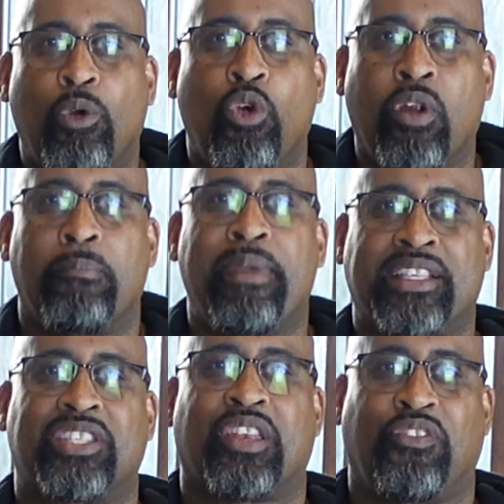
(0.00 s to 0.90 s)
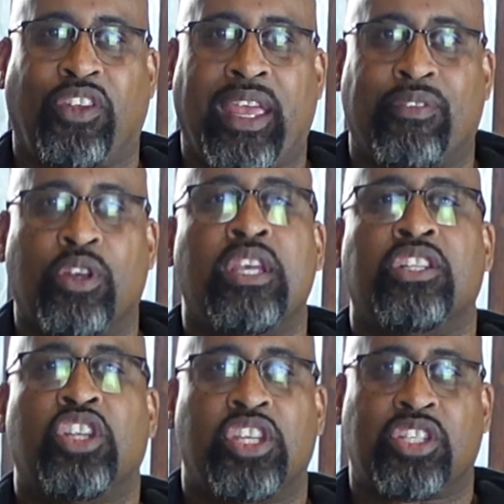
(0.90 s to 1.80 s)
more Mexican flavor
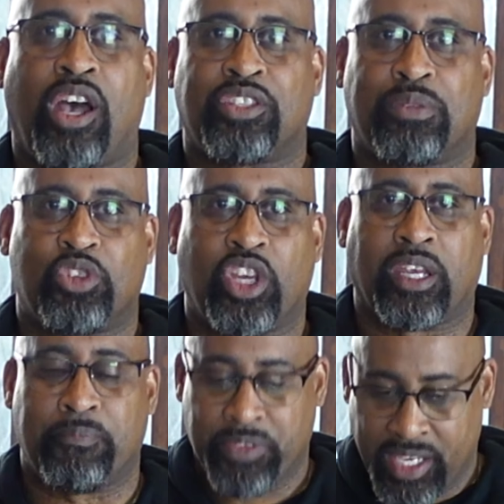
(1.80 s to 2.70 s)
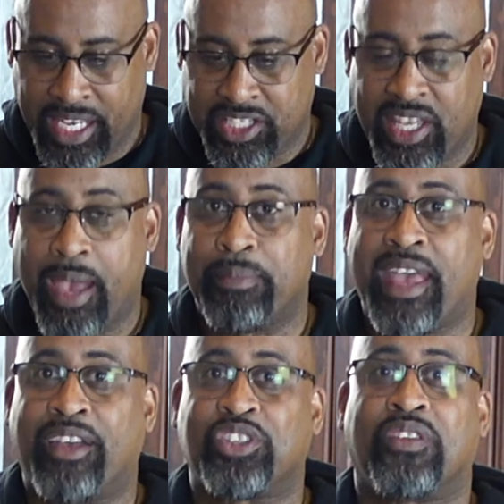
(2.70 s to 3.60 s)
to this awesome chicken. It's time
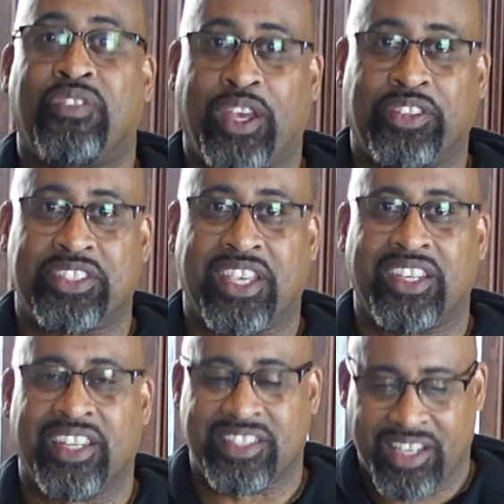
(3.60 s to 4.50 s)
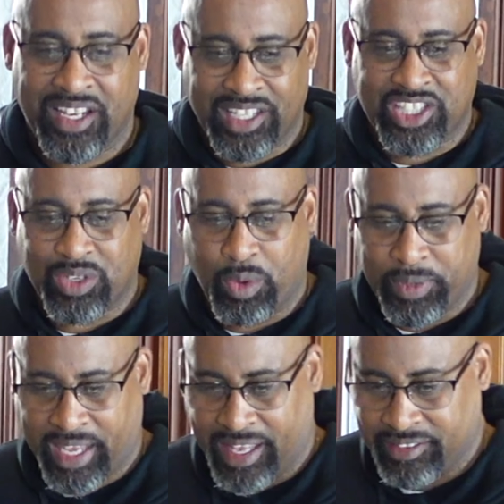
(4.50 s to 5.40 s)
now to unveil this goodness. Let's see what we
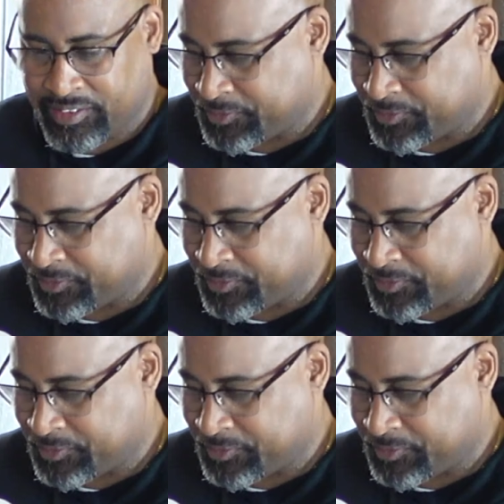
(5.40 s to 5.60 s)
got.